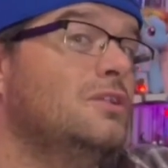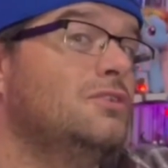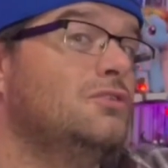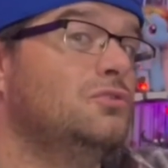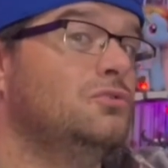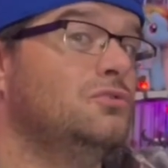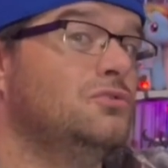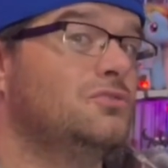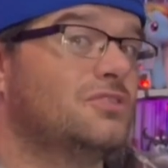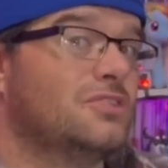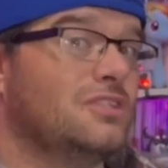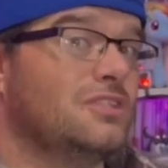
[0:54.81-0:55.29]

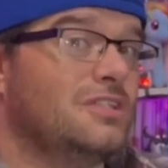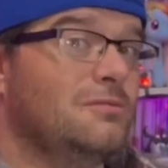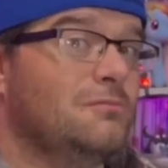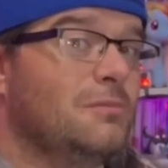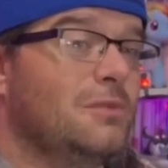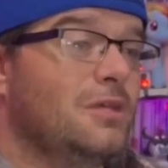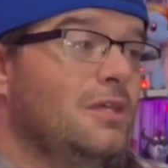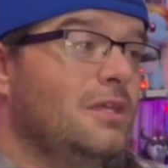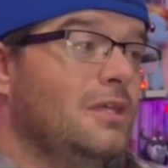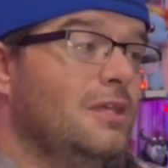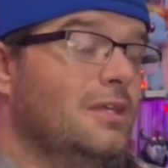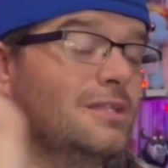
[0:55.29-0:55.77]
to see
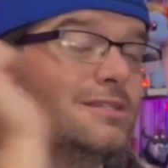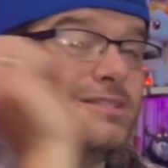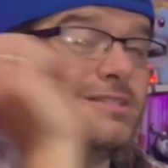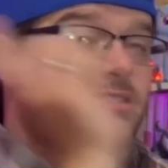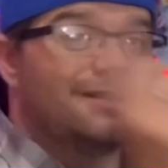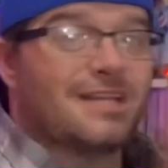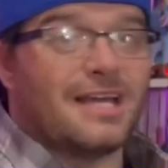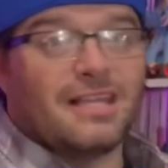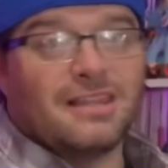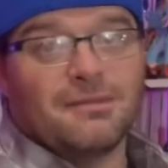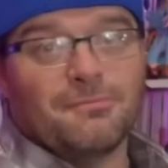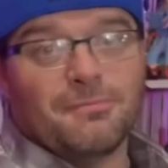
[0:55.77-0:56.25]
me
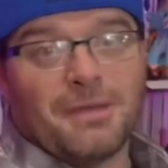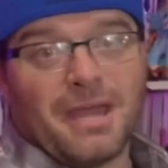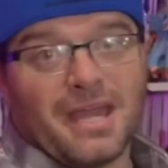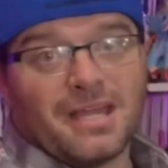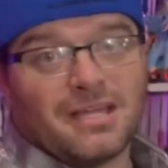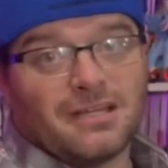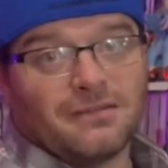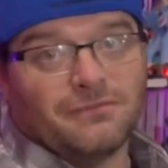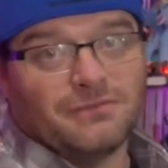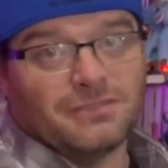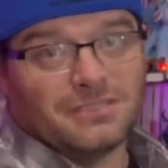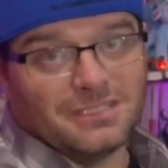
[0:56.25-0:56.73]
inside the
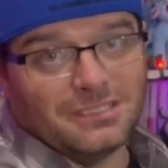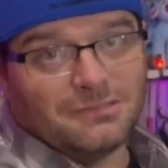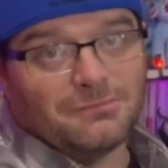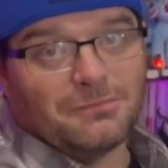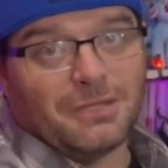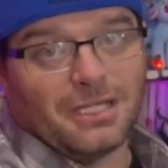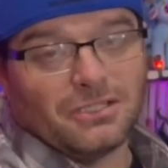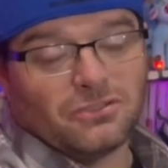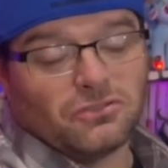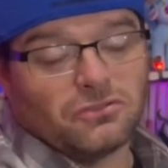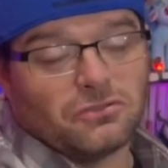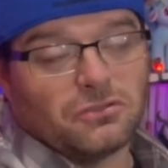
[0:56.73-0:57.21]
back of a
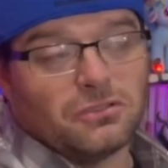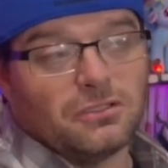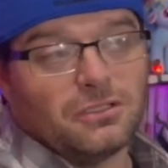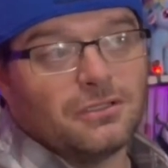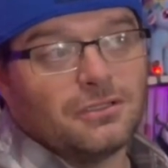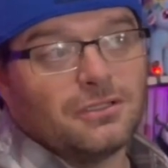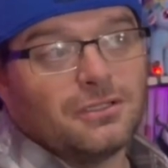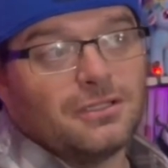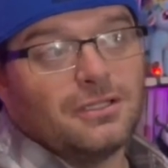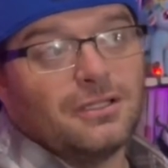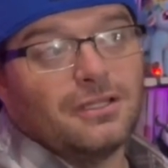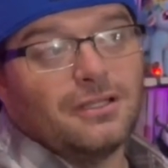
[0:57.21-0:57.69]
semi
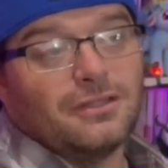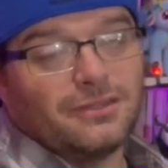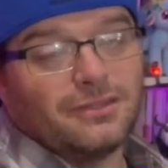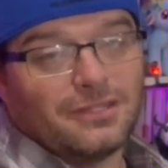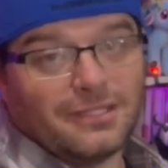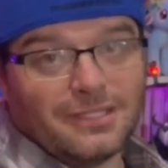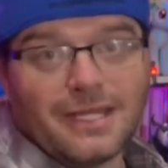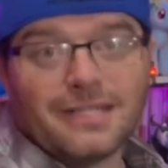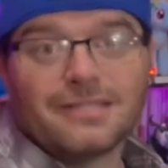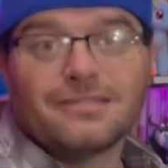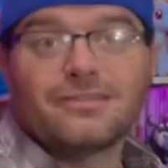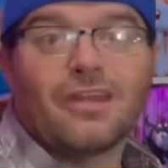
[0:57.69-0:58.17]
truck the
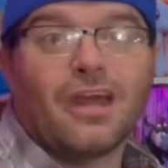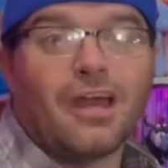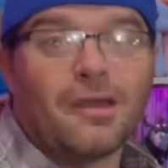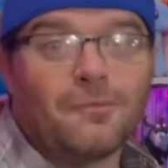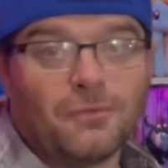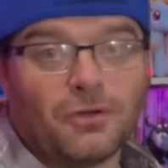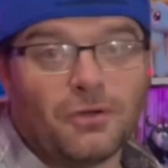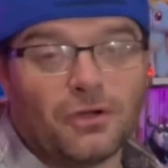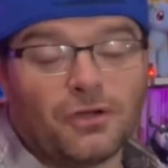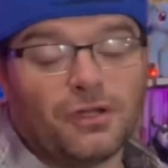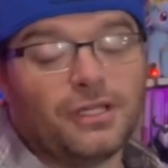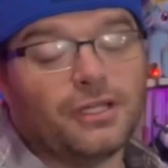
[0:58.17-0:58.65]
next
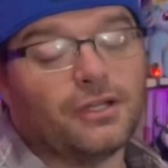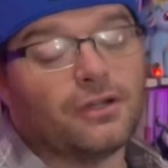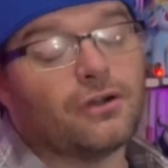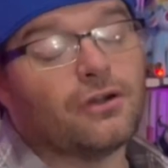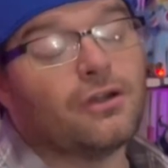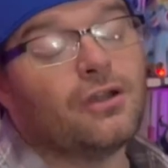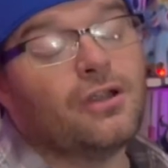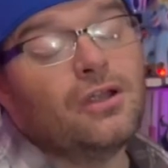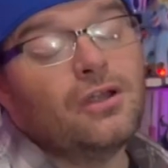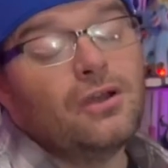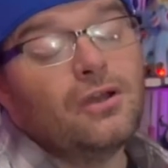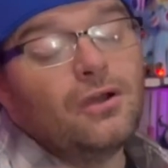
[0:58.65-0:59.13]
time you're here.